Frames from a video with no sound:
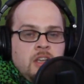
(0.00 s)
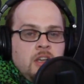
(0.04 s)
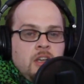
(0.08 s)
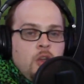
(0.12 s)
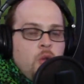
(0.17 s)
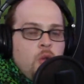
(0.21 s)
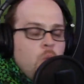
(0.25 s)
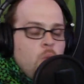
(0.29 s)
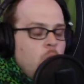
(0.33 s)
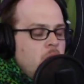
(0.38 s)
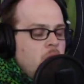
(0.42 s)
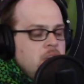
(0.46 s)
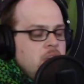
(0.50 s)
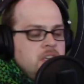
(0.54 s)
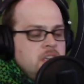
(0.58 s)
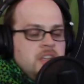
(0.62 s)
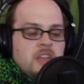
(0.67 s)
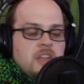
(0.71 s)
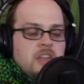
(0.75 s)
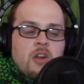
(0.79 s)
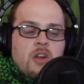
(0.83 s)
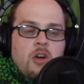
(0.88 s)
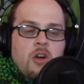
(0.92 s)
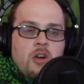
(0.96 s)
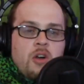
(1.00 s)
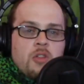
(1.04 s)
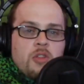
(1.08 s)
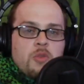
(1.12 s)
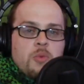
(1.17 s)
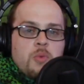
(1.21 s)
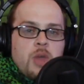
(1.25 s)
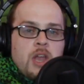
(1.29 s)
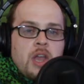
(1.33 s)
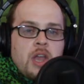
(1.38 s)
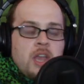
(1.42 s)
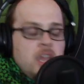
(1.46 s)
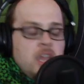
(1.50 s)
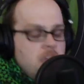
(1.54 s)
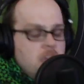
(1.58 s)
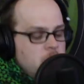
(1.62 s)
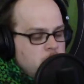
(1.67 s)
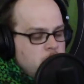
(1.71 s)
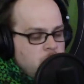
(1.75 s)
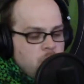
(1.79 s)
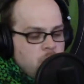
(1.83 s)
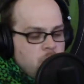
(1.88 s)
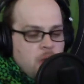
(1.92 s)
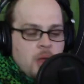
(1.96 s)
Winding it all the way and
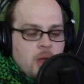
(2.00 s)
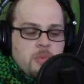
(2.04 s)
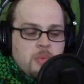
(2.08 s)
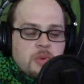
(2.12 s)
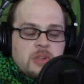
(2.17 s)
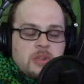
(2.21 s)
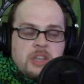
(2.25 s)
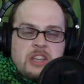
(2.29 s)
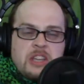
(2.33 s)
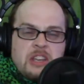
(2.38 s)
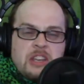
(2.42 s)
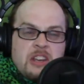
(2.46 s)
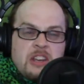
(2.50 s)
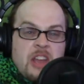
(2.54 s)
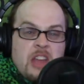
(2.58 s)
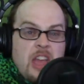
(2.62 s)
properly and